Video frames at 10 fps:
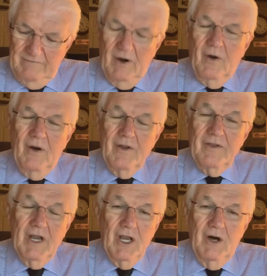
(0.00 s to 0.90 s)
for
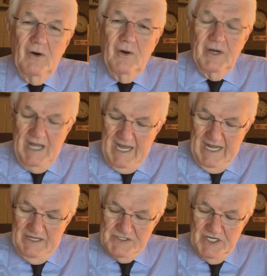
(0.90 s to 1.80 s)
the Lord
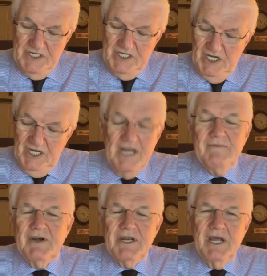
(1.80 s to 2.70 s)
has
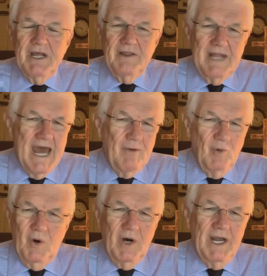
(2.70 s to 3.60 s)
delivered that
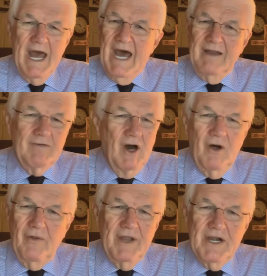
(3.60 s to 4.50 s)
one out of
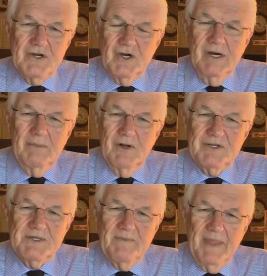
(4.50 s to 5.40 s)
all their troubles.
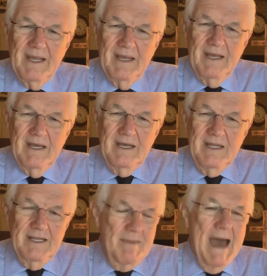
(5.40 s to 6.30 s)

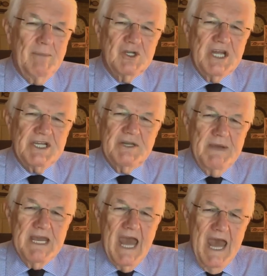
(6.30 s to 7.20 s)
The Bible says to
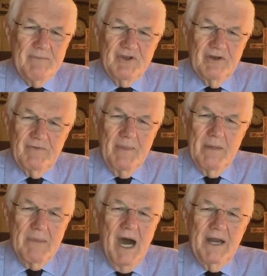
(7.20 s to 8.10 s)
be absent from the
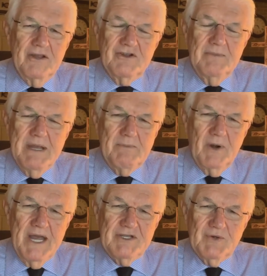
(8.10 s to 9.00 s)
bodies to be
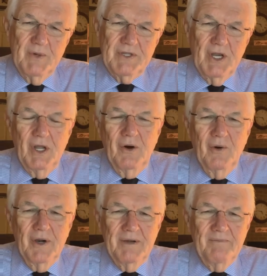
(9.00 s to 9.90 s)
present with the
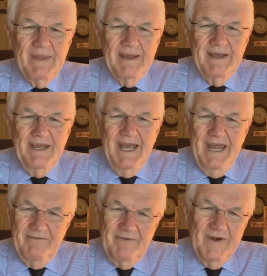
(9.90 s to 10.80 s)
Lord.
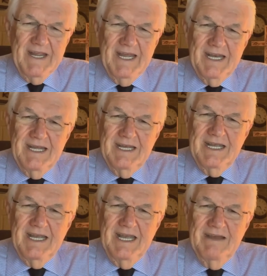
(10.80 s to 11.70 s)
And friend,
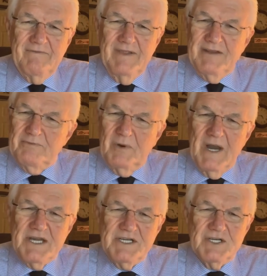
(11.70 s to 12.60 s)
if this
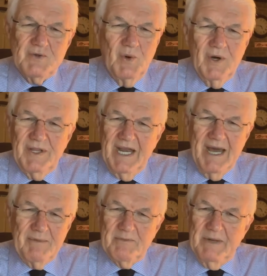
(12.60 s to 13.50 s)
precious one that
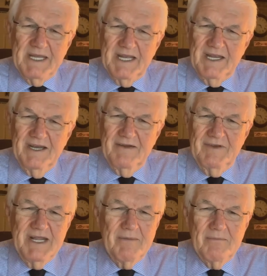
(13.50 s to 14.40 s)
I'm speaking of
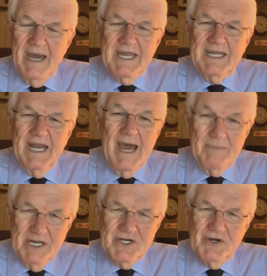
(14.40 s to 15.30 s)
didn't make it,
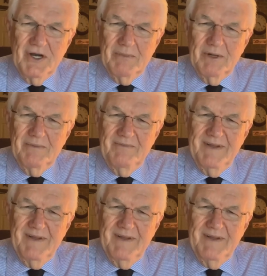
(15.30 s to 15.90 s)
I'm in trouble